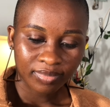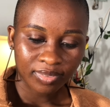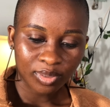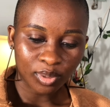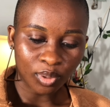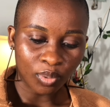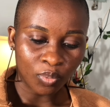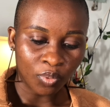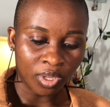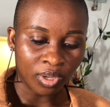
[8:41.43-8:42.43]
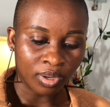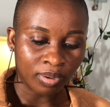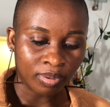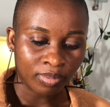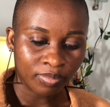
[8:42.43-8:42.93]
So we
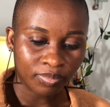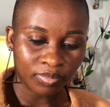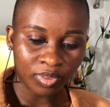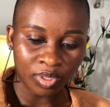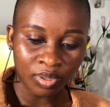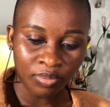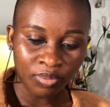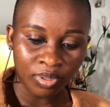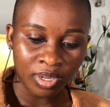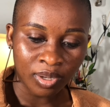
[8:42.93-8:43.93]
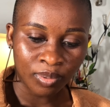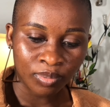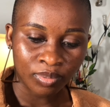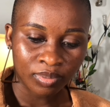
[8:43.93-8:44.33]
are done for now.